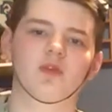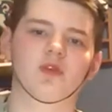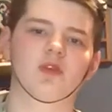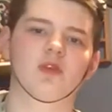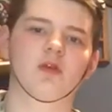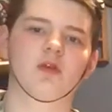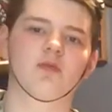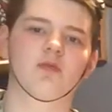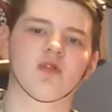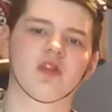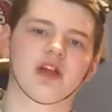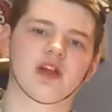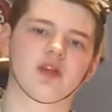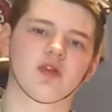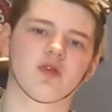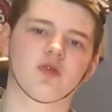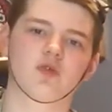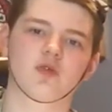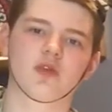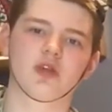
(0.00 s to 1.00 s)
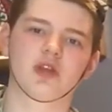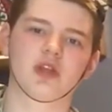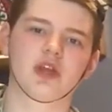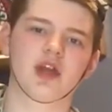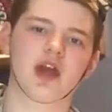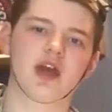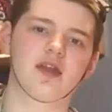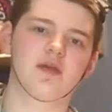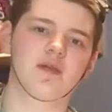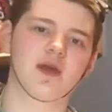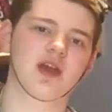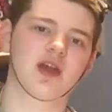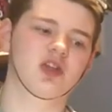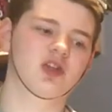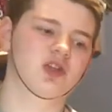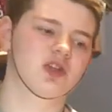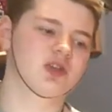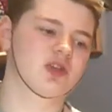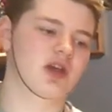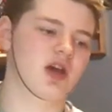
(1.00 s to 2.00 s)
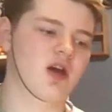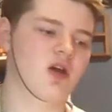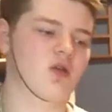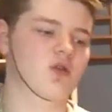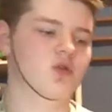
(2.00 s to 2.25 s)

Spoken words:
them like a 3D animation style,